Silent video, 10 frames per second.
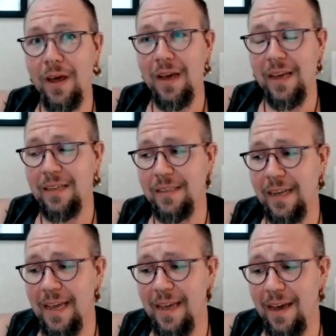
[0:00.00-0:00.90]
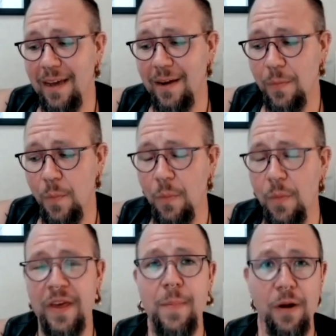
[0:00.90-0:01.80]
uh, uh, like when we
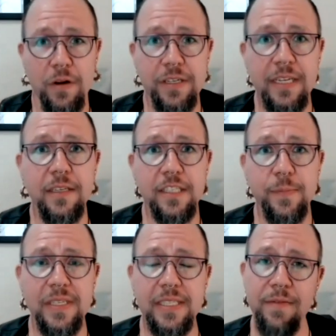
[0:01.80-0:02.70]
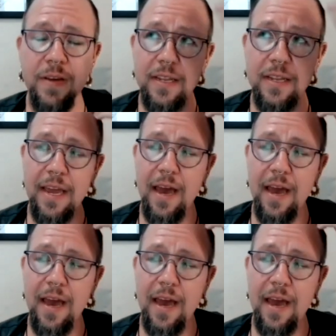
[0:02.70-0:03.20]
think about ordeals specifically,